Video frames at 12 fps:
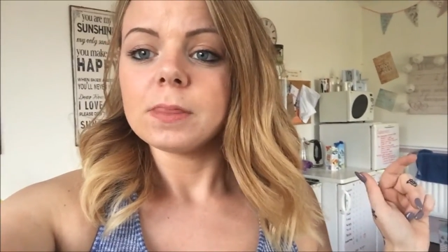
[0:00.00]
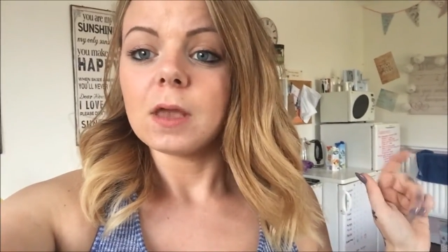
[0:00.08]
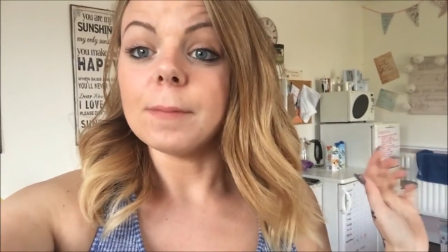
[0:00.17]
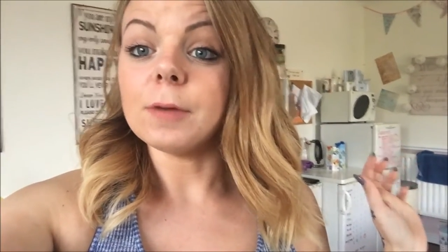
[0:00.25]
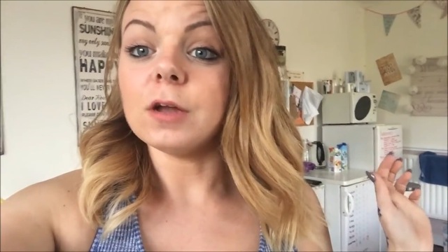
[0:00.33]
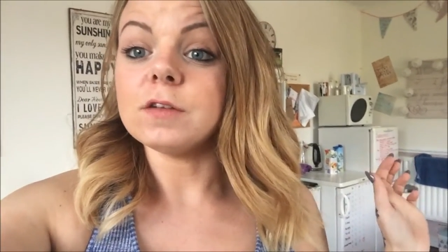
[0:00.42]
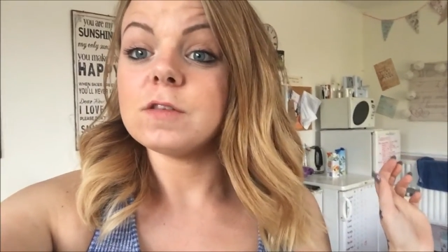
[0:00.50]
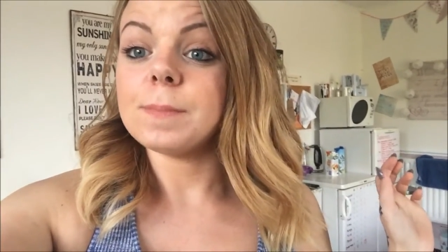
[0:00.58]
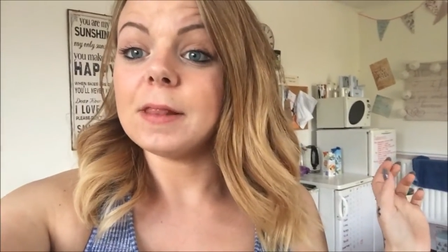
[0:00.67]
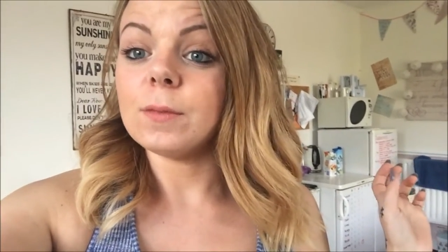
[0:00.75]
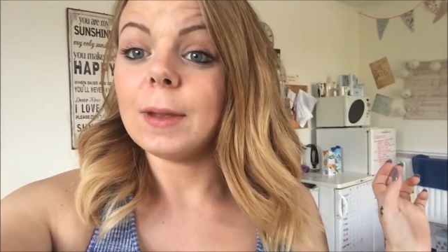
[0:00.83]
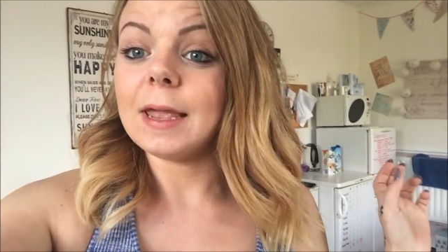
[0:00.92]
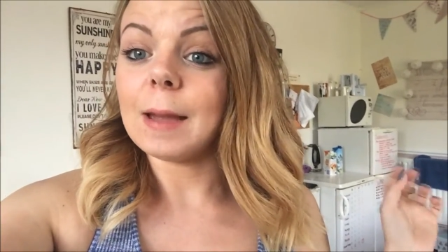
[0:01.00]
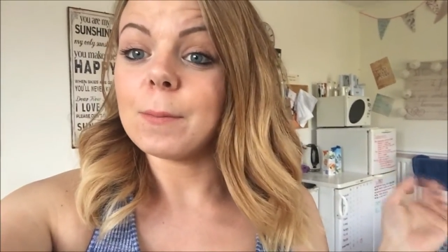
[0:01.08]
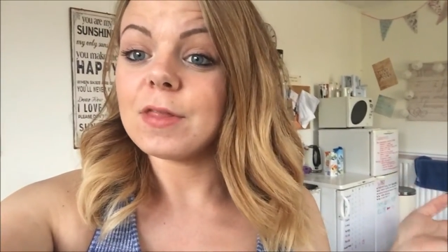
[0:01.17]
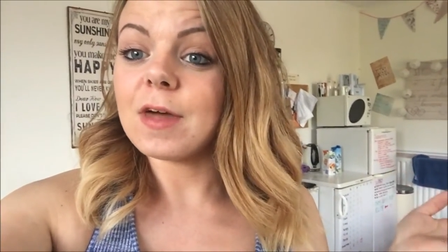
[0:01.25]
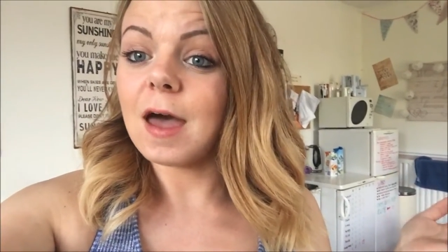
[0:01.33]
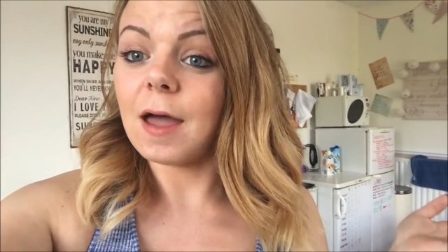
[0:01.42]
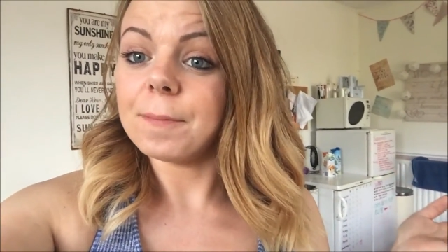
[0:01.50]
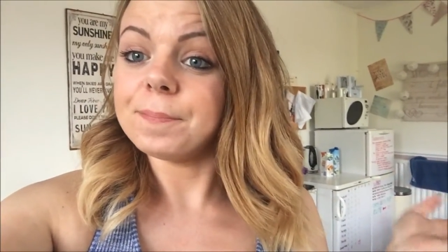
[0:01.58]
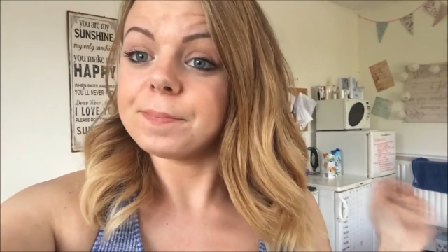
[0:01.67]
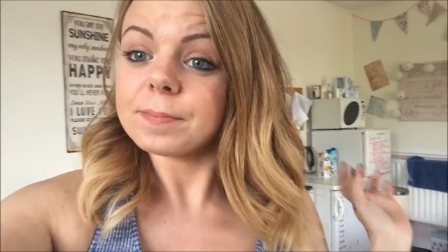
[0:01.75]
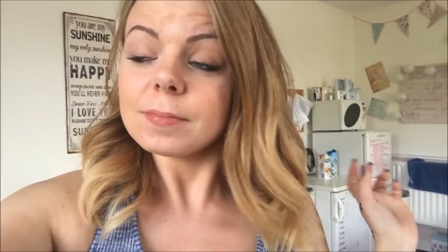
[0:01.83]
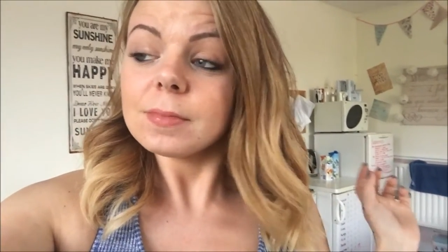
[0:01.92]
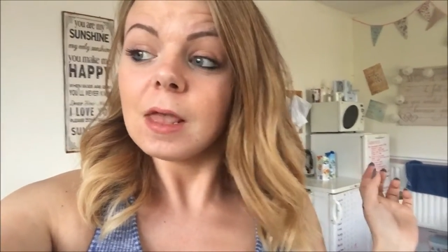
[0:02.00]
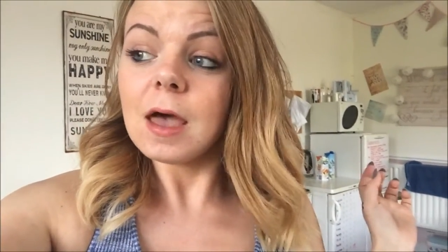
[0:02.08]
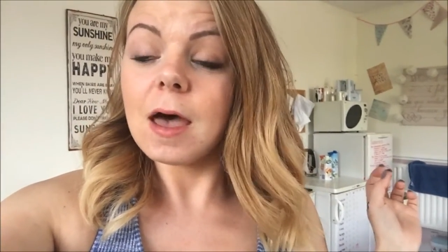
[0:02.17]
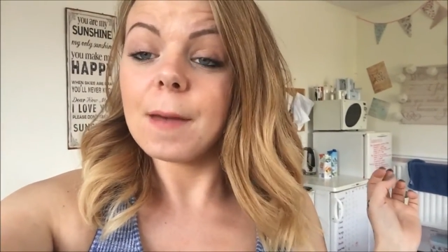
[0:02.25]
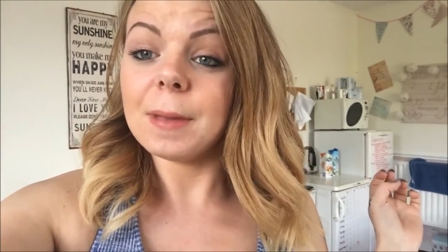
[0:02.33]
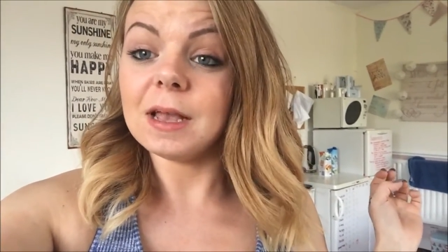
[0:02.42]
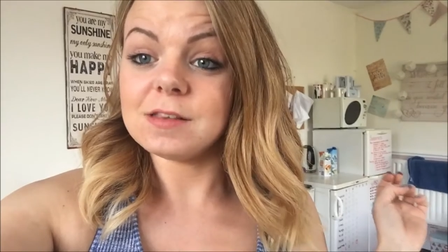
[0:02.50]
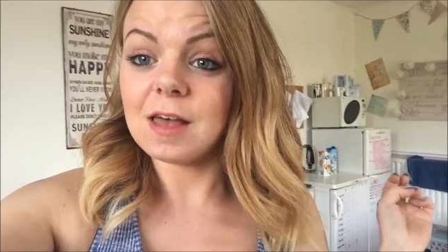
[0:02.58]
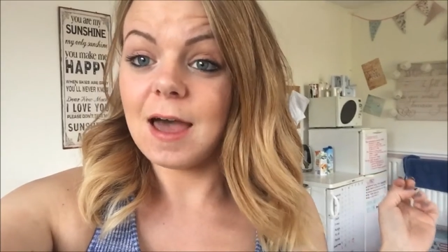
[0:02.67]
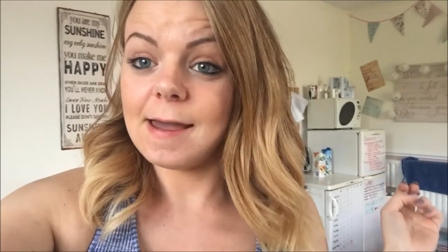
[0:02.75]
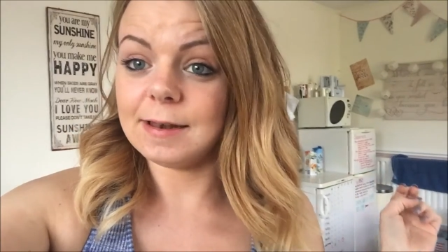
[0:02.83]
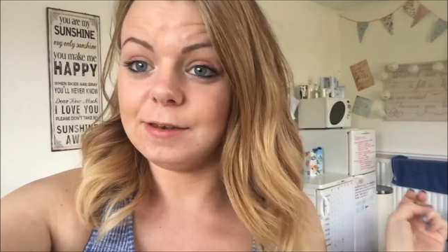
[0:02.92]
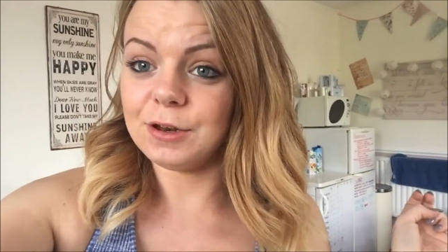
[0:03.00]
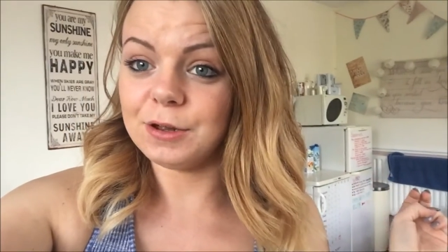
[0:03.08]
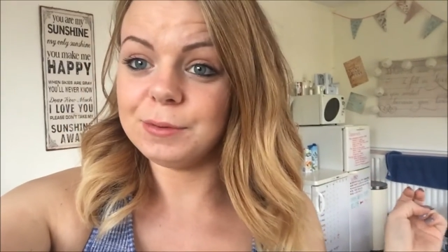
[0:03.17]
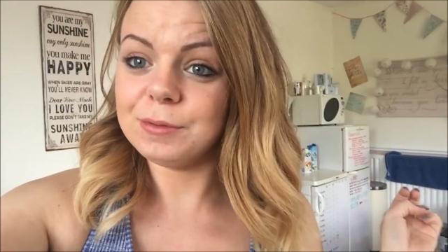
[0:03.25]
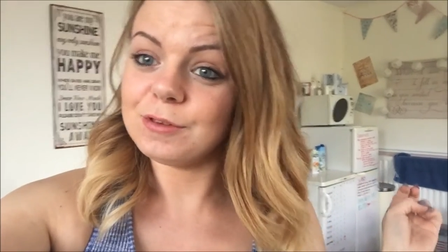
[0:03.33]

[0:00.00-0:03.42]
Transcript: I'm going to spend the weekend with her. It's her hen do,